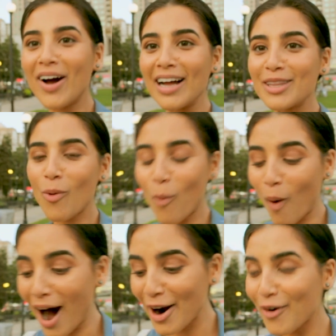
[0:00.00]
my god, the
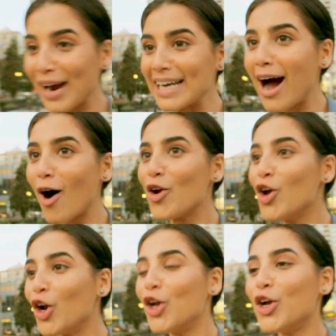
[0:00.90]
water right now. Tennis.
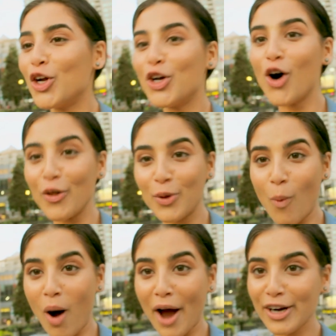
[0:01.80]
No, no, no, no, no. The
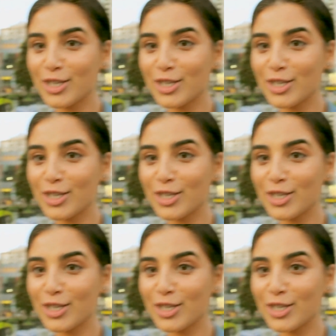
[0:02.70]
water